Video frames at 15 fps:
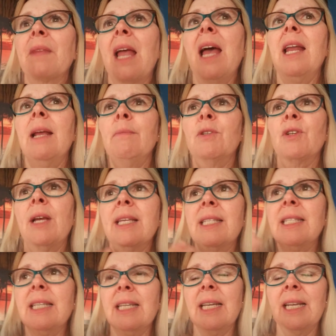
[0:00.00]
and I'm
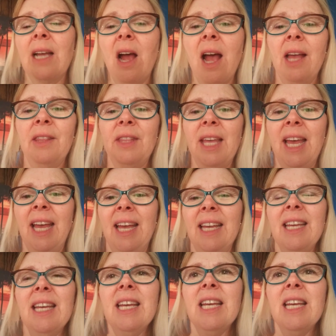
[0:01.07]
trusting in God that